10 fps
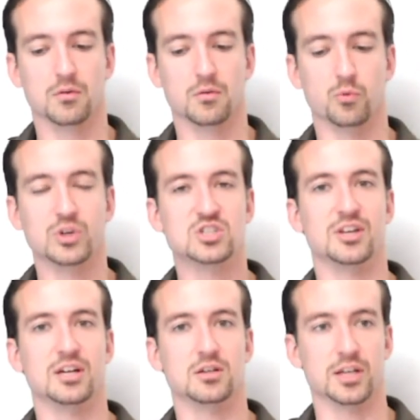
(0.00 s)

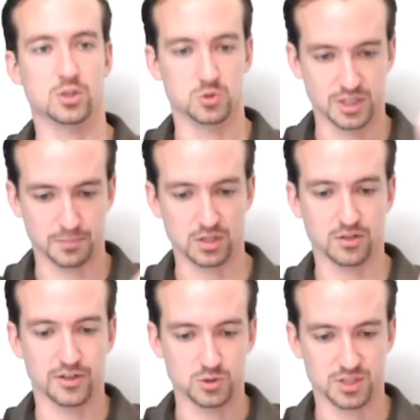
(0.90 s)
rigid that like you step
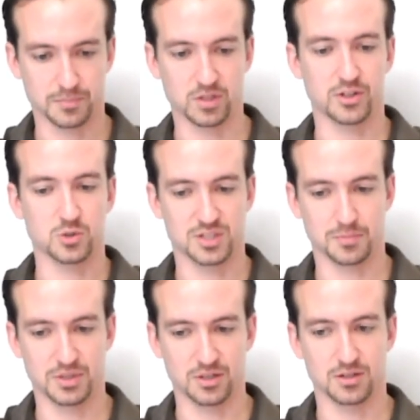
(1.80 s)
here, then you step here, then you
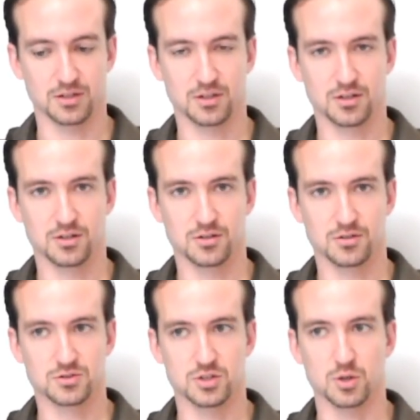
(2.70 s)
step here.
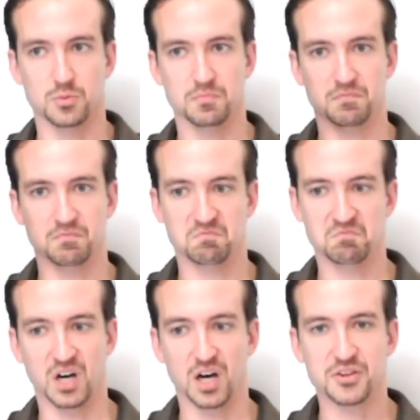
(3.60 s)
So
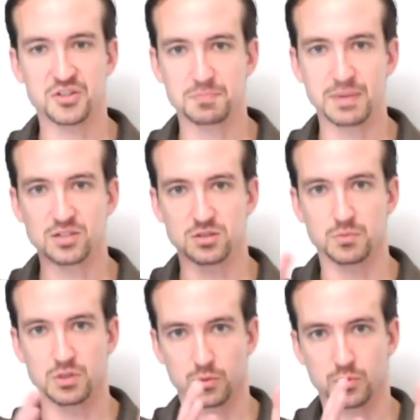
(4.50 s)
on the spectrum, you know, we're